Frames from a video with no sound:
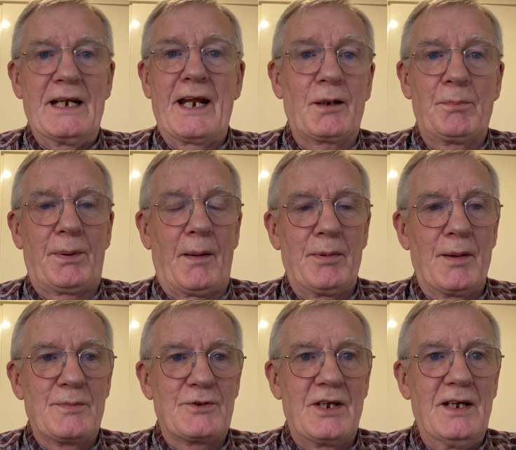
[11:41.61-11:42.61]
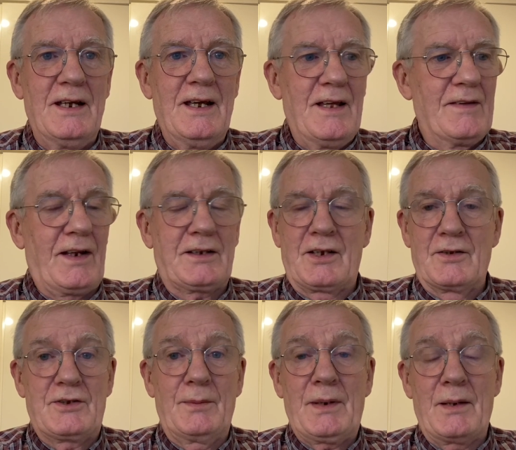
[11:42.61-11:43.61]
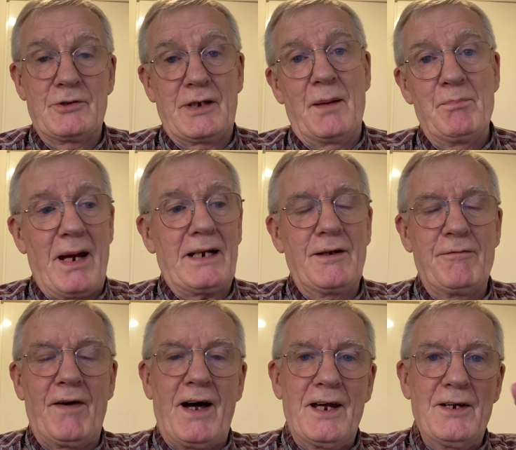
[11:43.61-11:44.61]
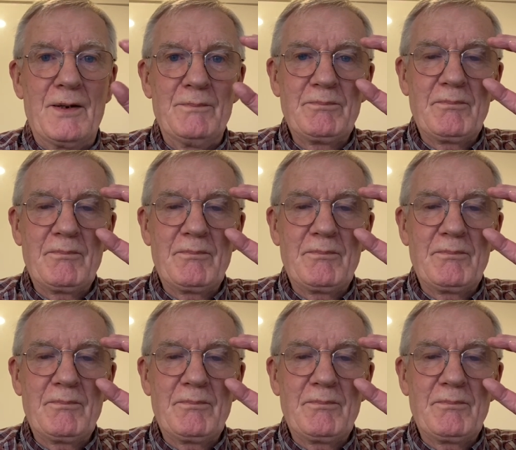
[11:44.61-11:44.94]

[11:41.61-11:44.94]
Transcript: Little problems that can sometimes get magnified